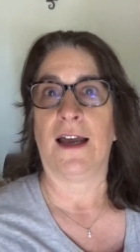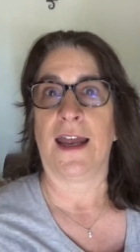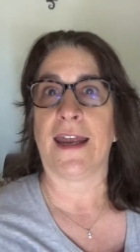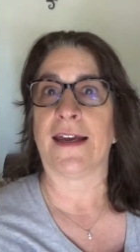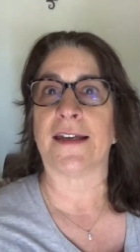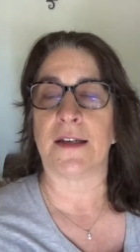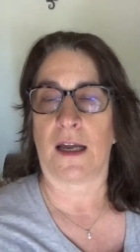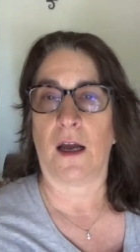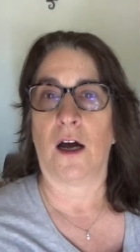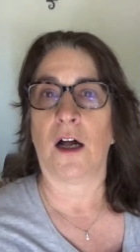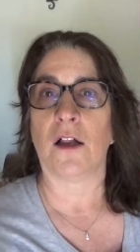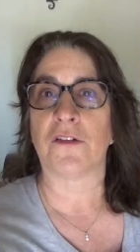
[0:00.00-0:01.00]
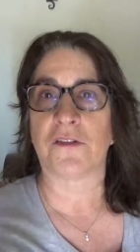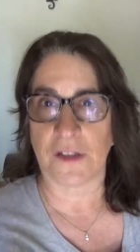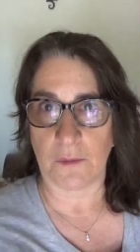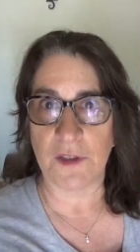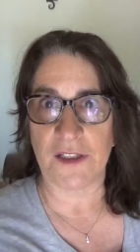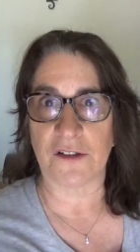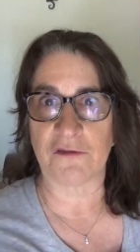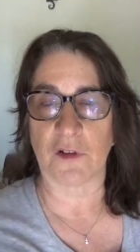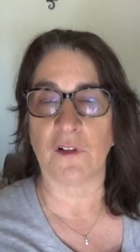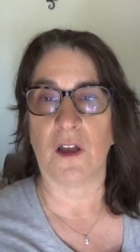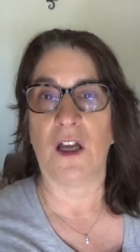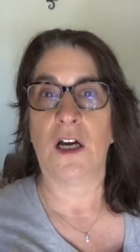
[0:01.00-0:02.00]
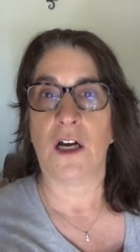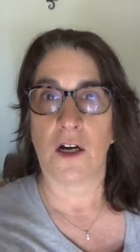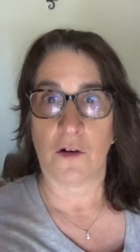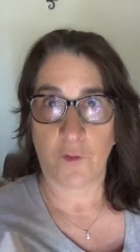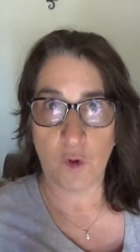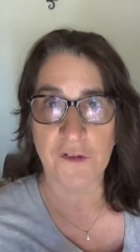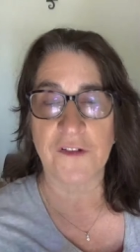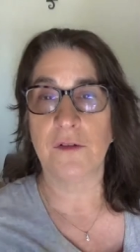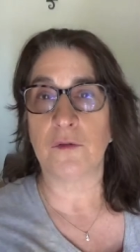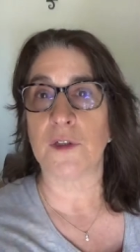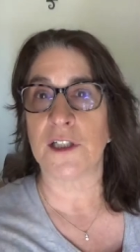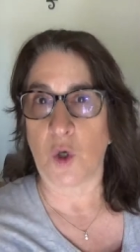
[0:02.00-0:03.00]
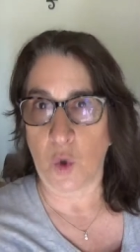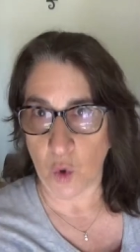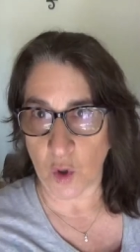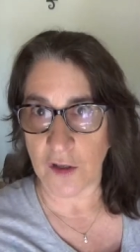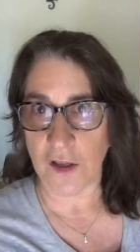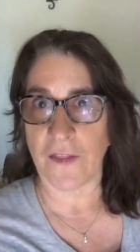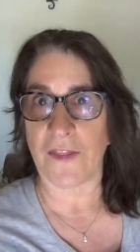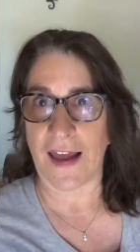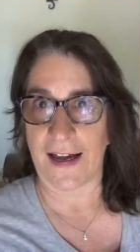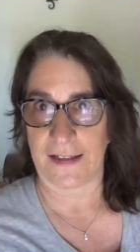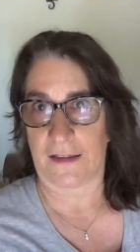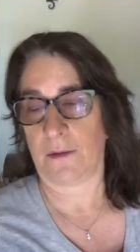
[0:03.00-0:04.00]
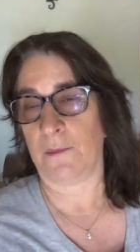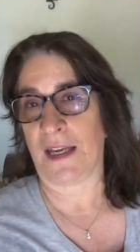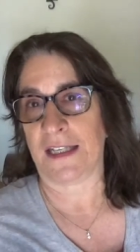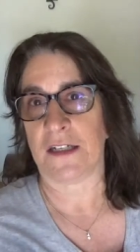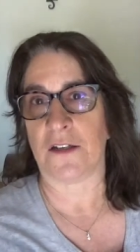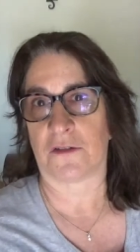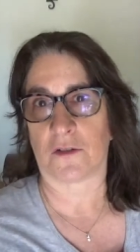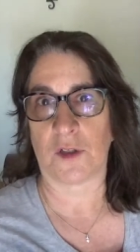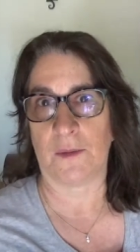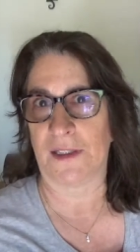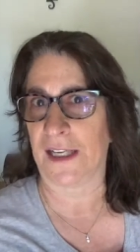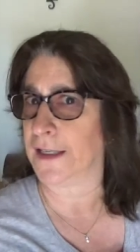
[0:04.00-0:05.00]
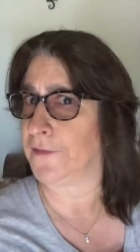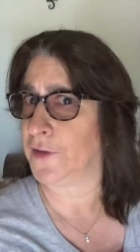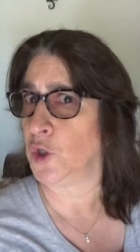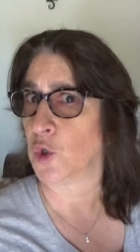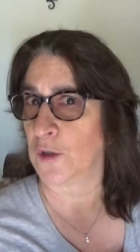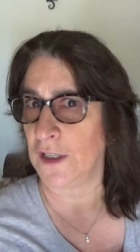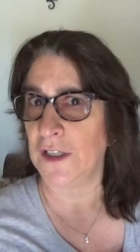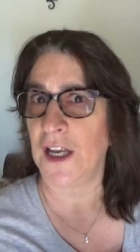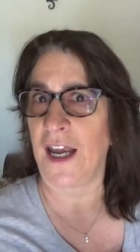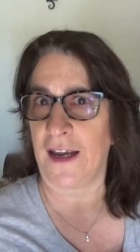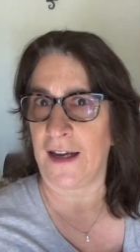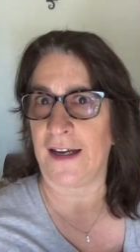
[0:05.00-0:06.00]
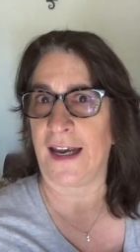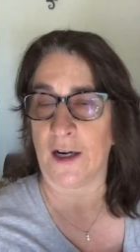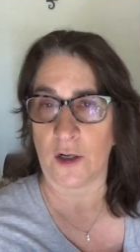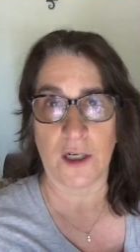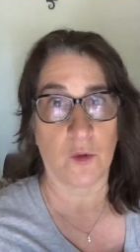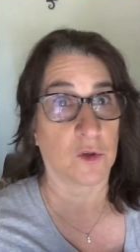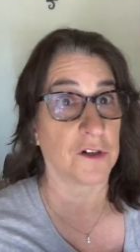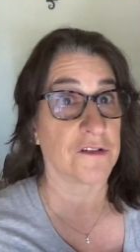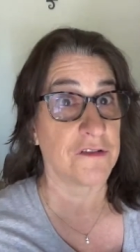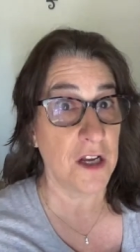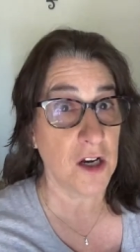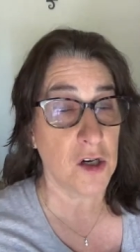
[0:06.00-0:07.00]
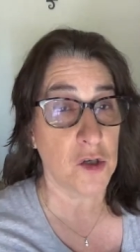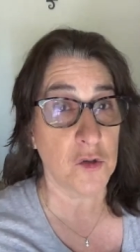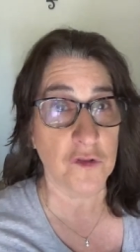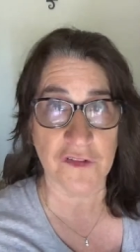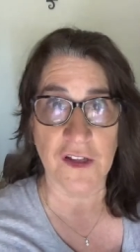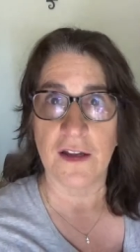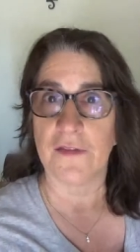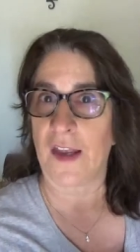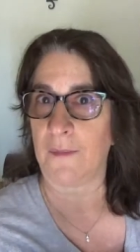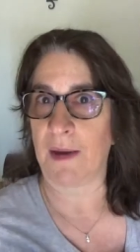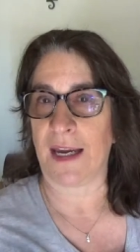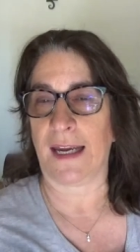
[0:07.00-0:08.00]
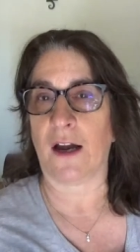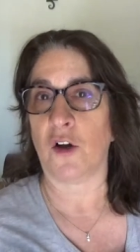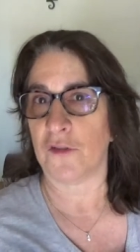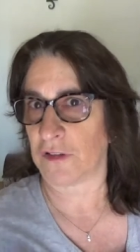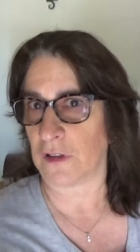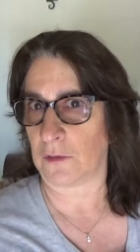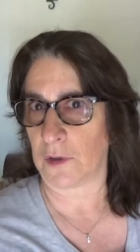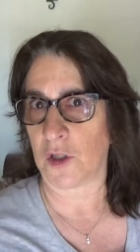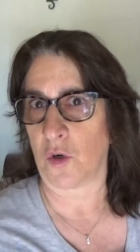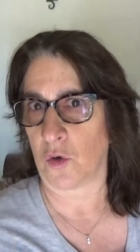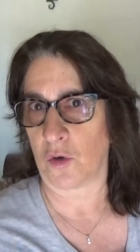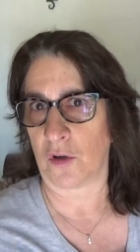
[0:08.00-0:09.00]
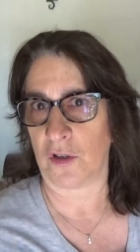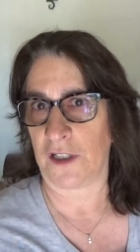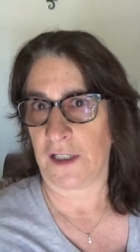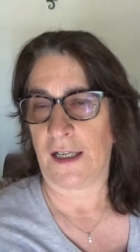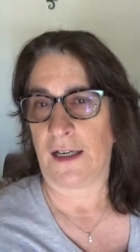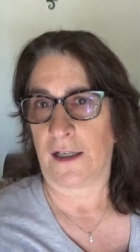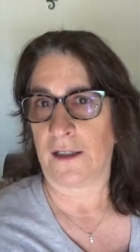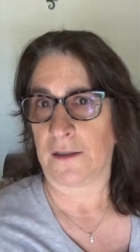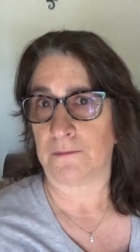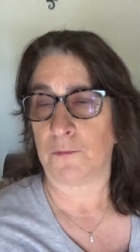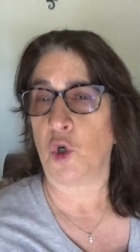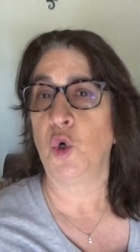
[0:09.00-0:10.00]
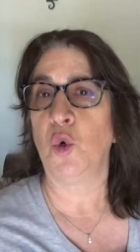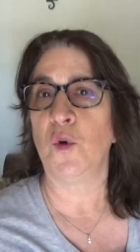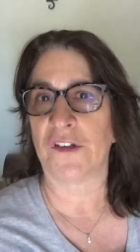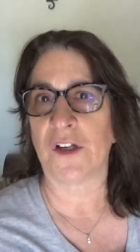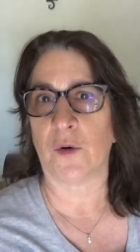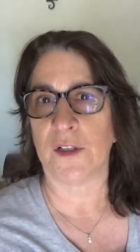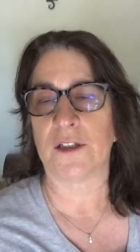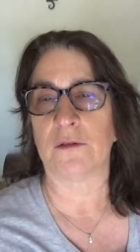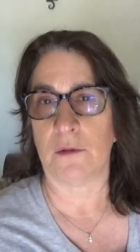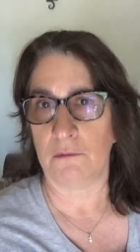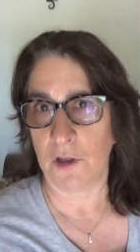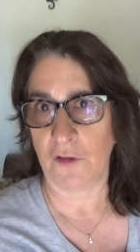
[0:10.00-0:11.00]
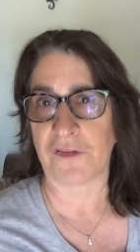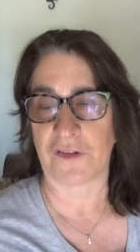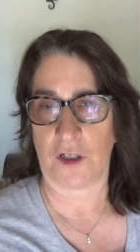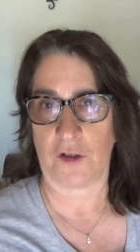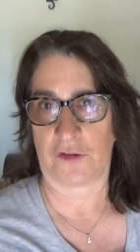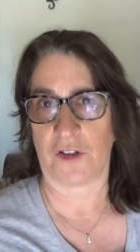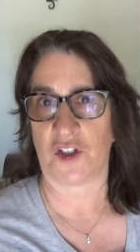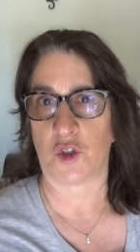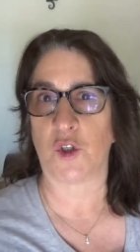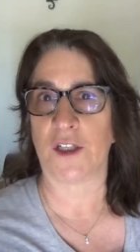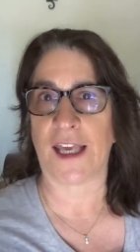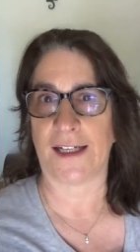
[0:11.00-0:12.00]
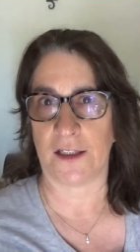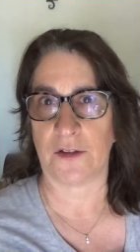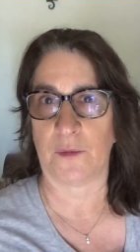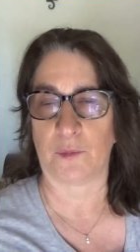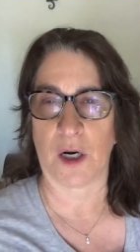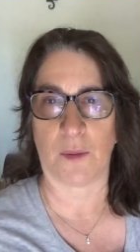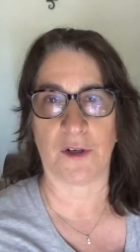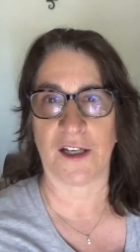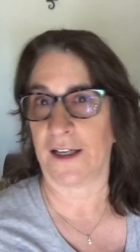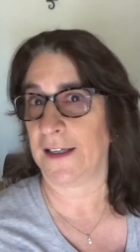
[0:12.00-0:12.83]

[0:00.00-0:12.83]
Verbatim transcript: And some lenders will course you record that, the maintenance agreement. And if you're in a area where it snows, they may also record um, who is going to remove snow so that you can get into the property.